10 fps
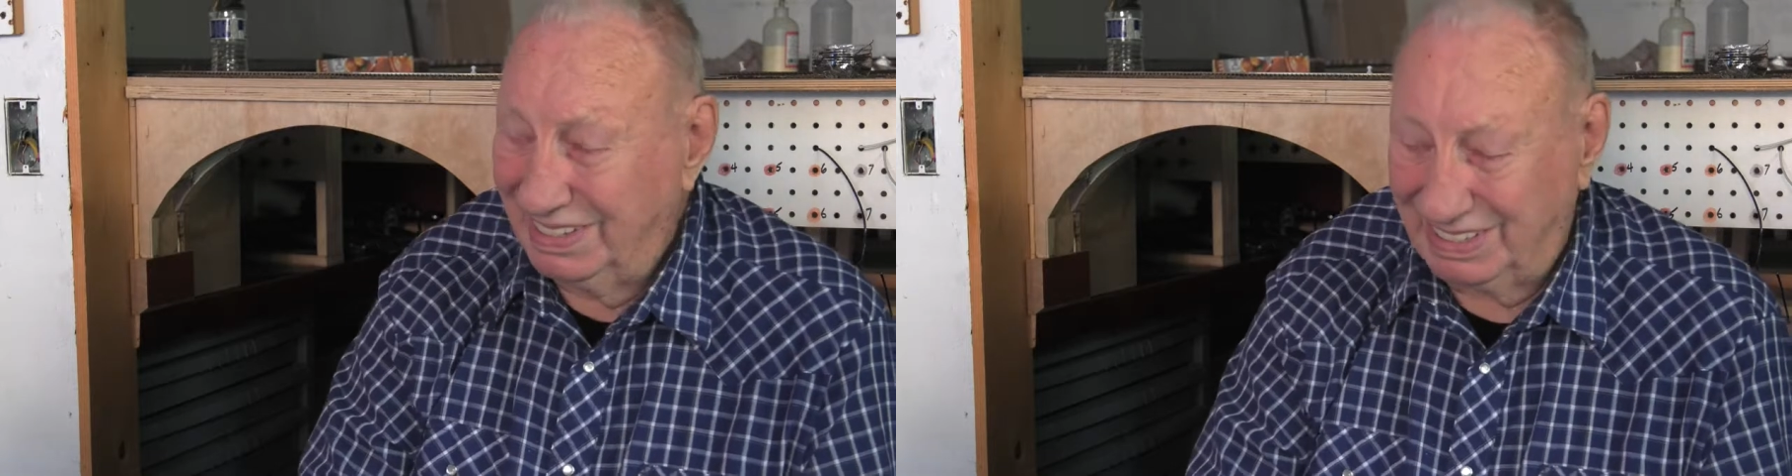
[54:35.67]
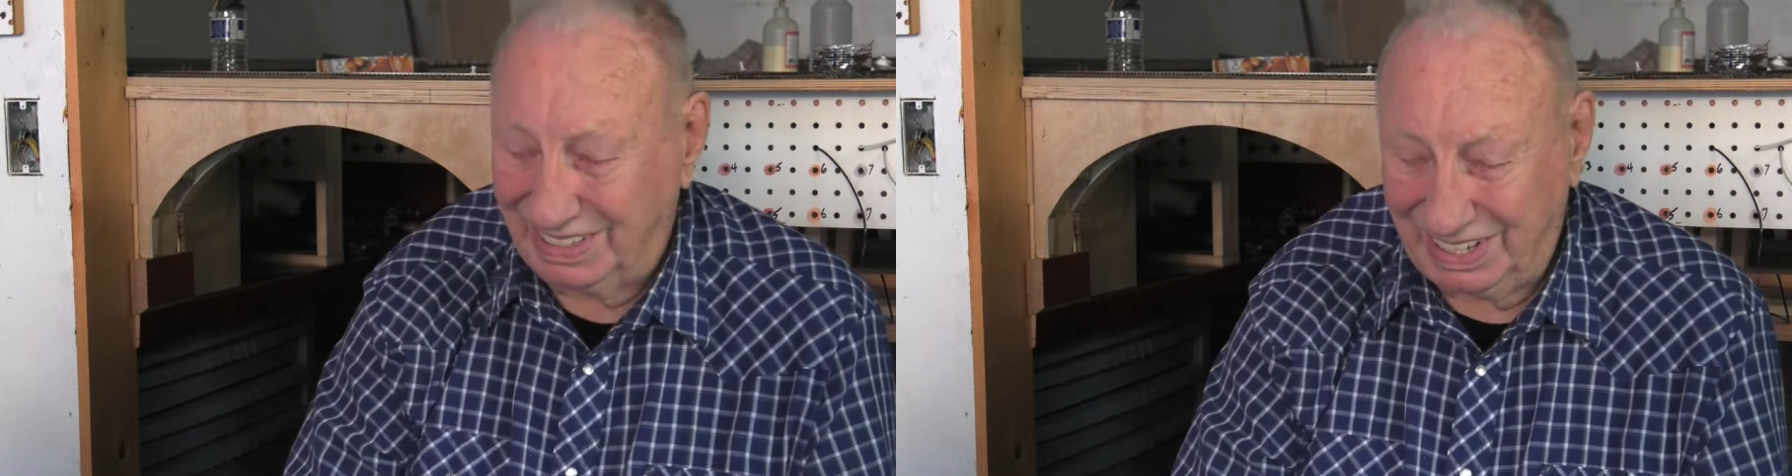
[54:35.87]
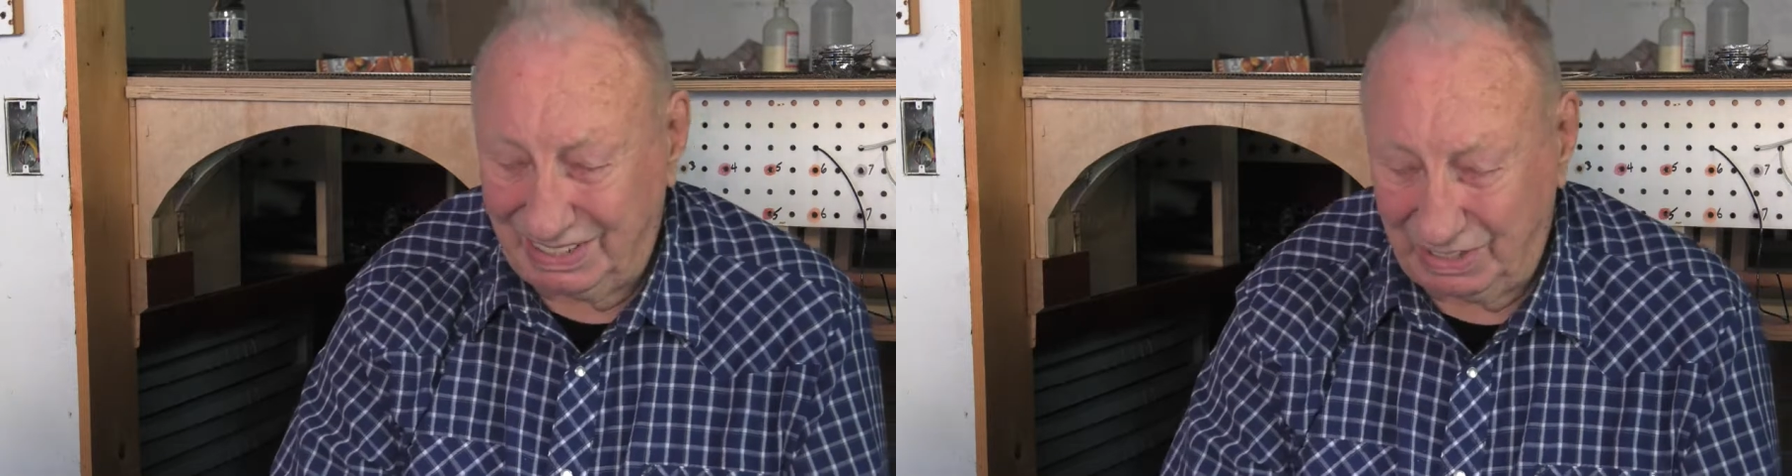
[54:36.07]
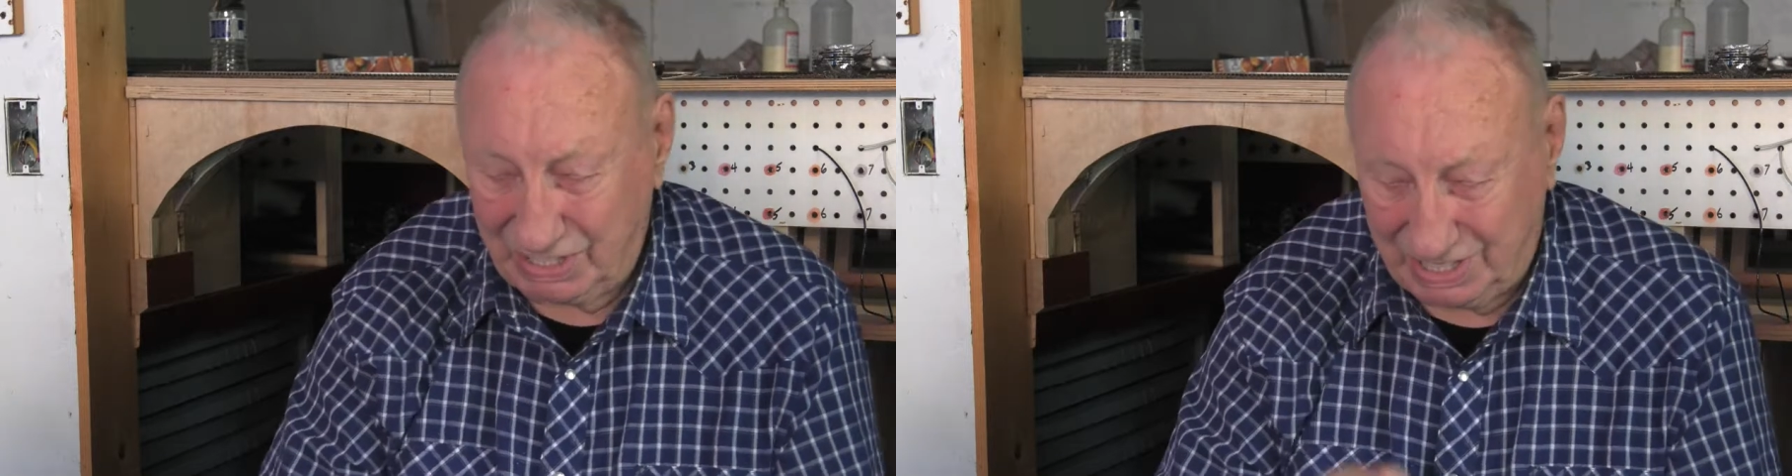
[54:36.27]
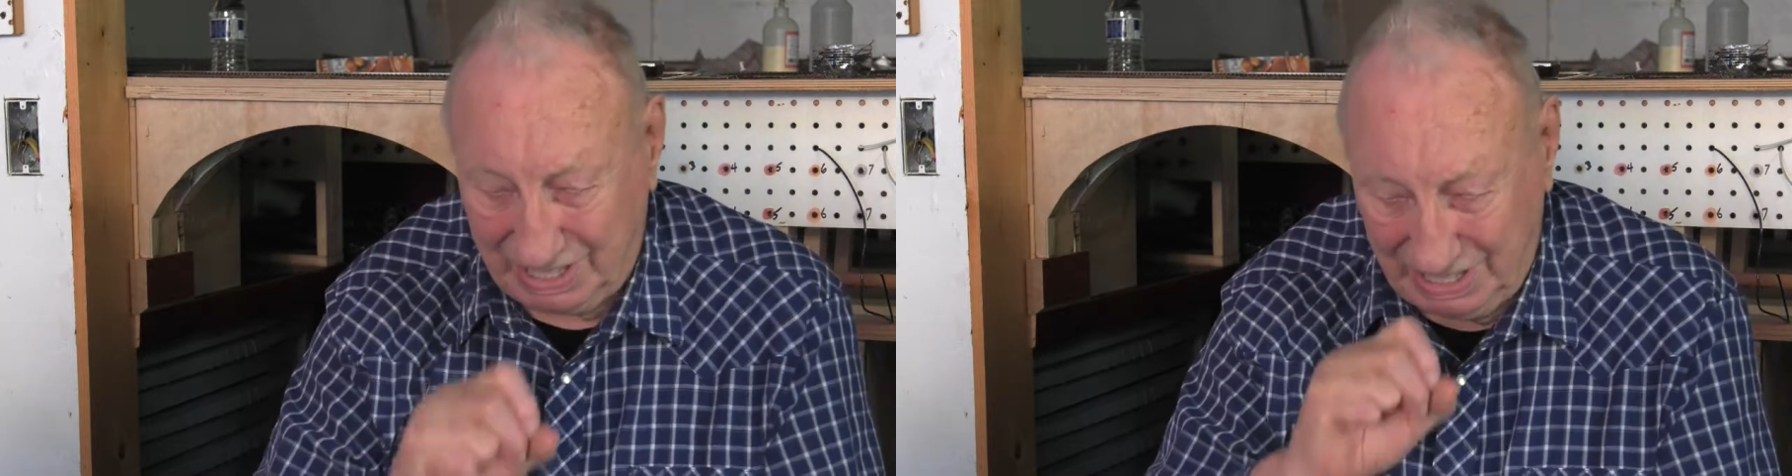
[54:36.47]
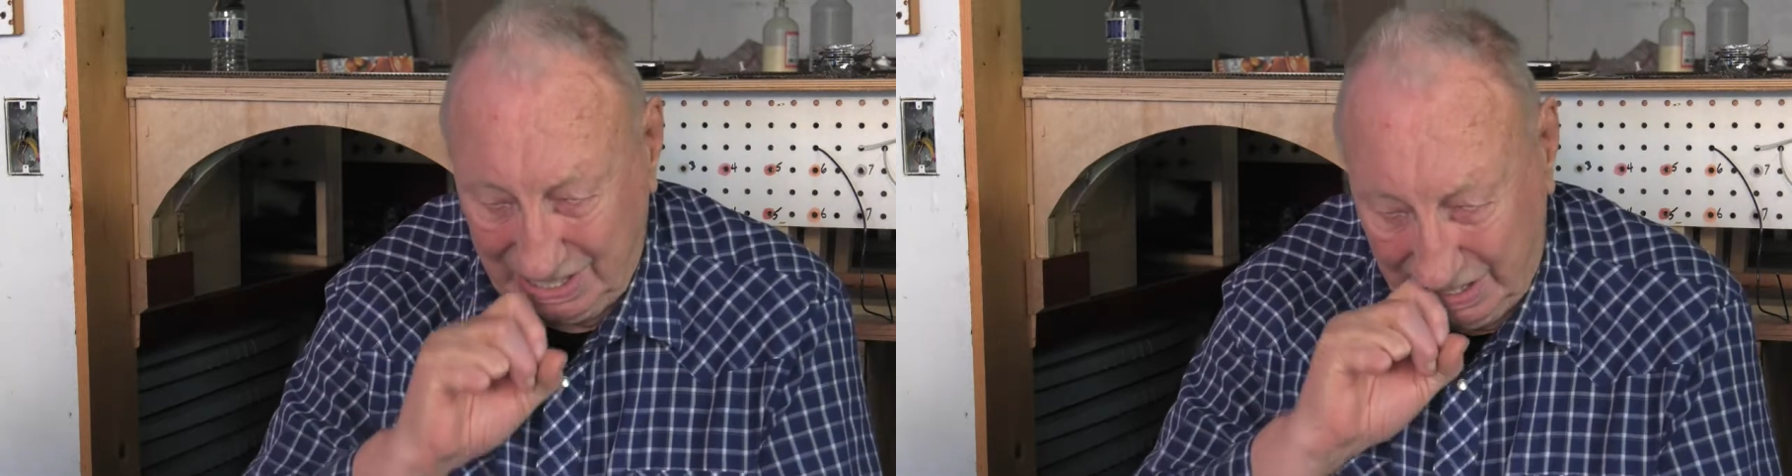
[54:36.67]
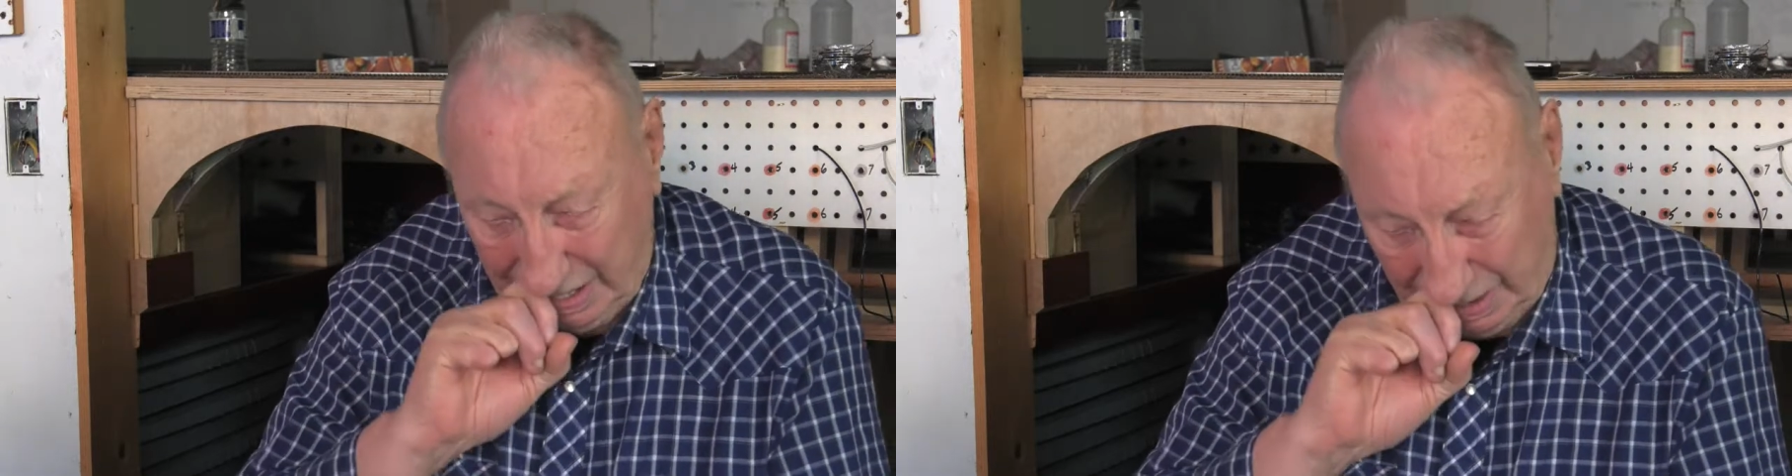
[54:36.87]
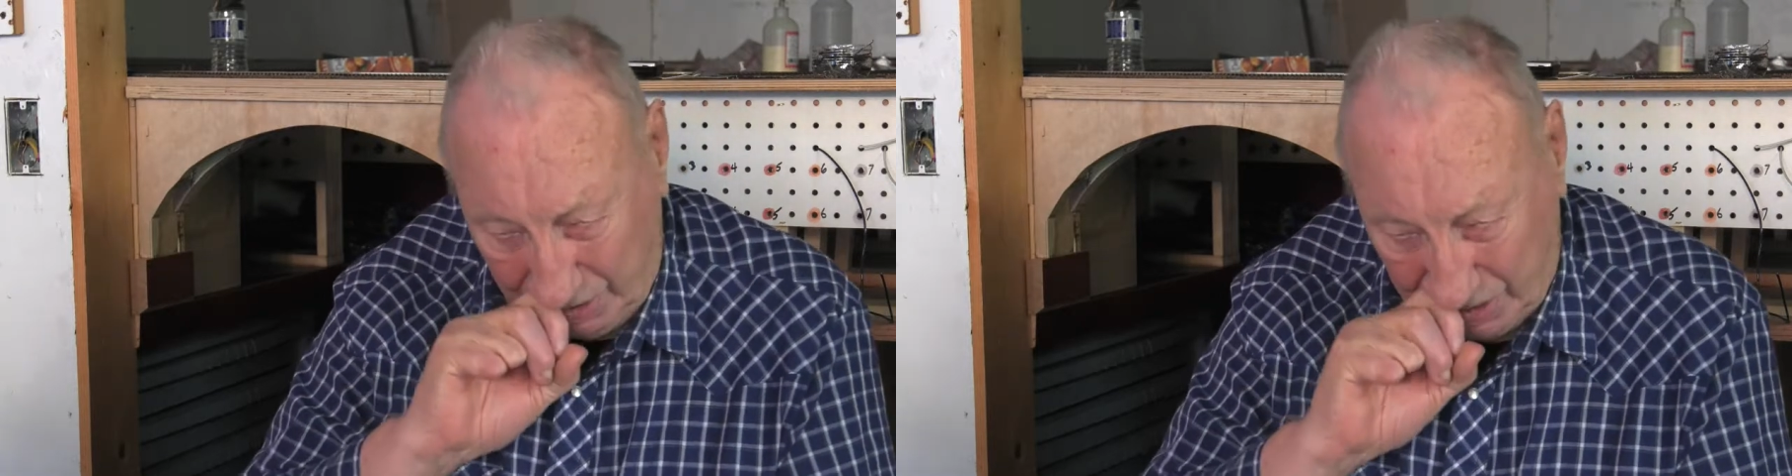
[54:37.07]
So that